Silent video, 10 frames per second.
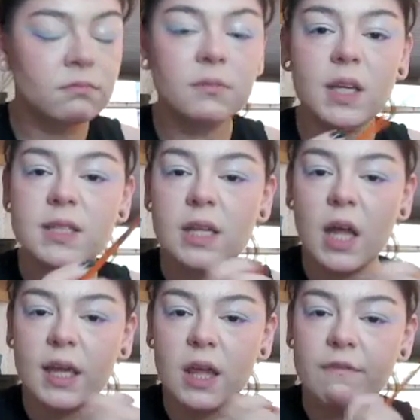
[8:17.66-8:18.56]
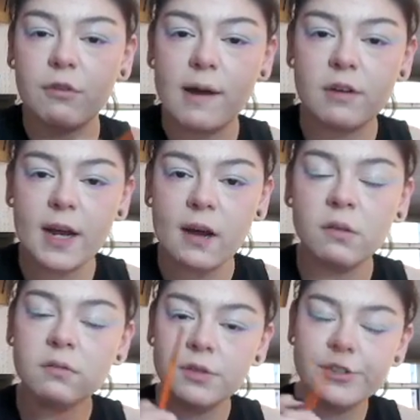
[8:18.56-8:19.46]
Is it like that forever now?
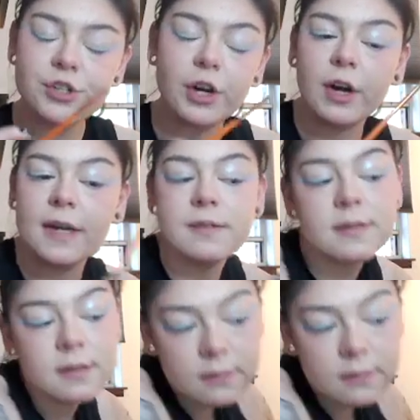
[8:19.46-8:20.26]
Sure is.